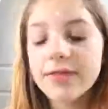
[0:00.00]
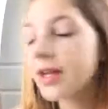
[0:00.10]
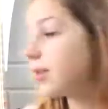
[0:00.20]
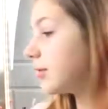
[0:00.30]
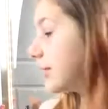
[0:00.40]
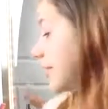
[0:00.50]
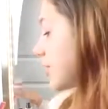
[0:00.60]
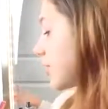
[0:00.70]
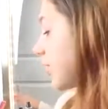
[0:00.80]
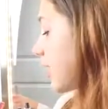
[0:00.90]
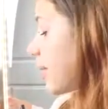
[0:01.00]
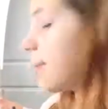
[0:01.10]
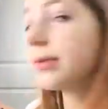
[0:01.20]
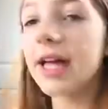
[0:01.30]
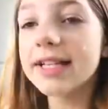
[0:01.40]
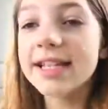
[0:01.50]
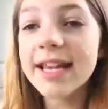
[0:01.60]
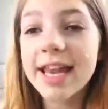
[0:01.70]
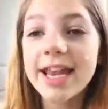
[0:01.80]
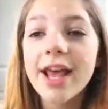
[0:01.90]
and then you literally blend
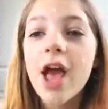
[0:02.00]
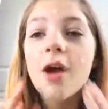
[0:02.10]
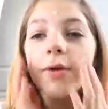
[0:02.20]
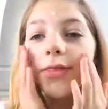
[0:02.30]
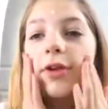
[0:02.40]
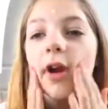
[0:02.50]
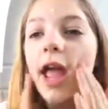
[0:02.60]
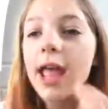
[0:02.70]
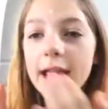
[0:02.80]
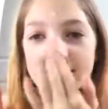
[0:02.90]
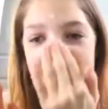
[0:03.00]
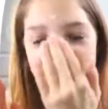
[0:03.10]
it in with your hands,